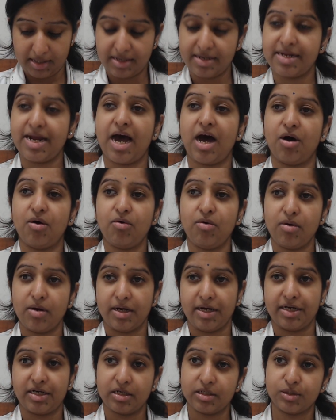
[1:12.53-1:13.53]
Now
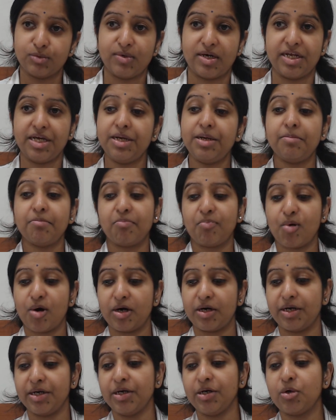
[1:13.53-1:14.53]
it is very
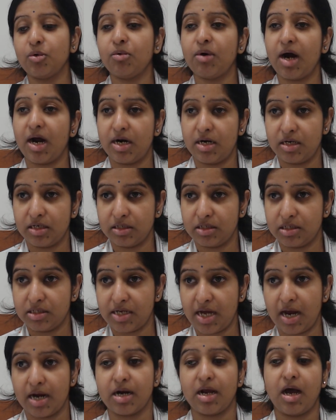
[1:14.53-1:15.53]
important to
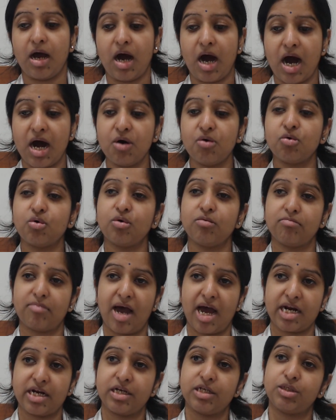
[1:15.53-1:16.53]
understand how to
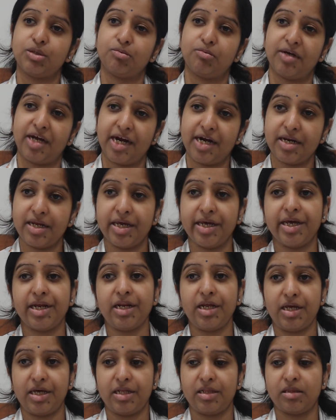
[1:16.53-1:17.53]
manage weight
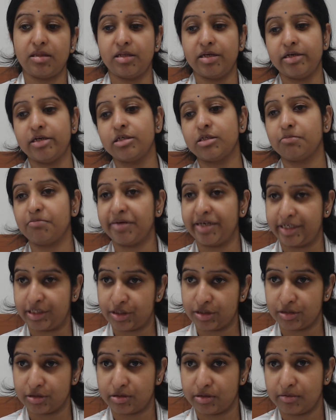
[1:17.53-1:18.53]
gain in these
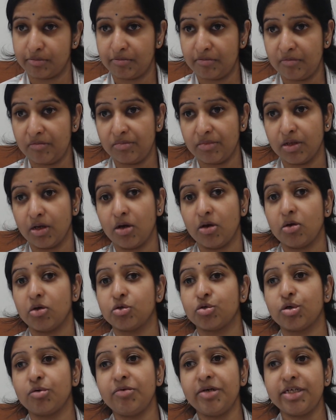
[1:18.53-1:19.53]
patients.
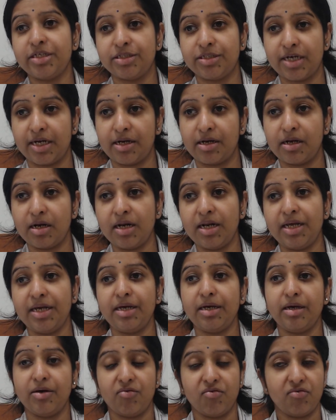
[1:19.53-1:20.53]
So we generally,
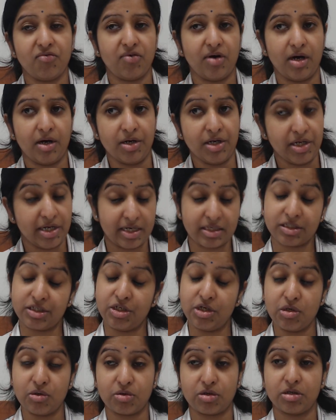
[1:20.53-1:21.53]
yes,
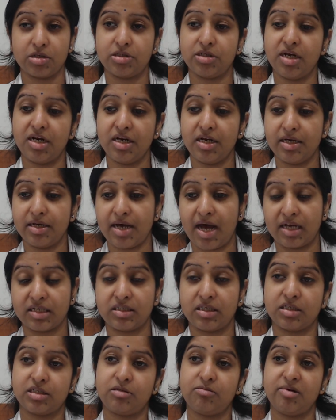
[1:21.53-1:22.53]
nutritional
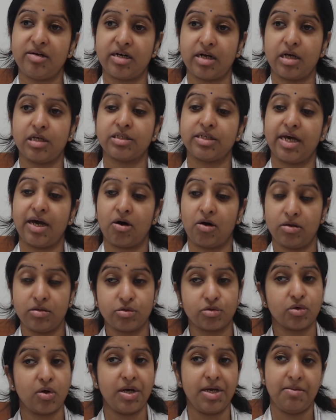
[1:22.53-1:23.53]
assessment is
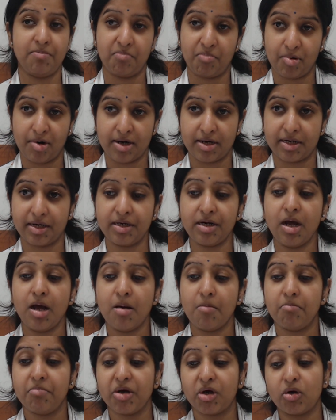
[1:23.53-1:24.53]
also important
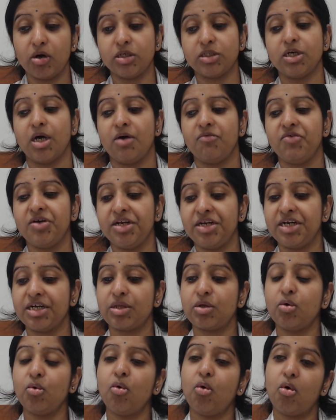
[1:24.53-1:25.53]
because we
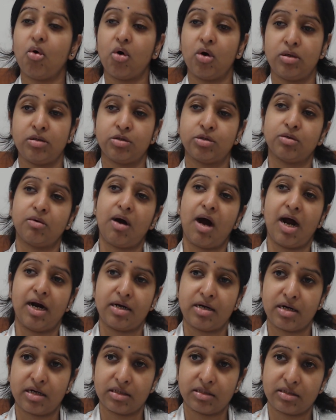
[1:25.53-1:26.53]
need to also
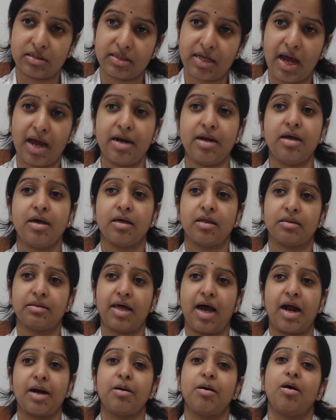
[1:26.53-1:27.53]
understand
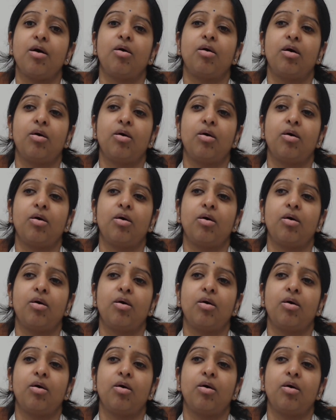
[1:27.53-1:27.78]
that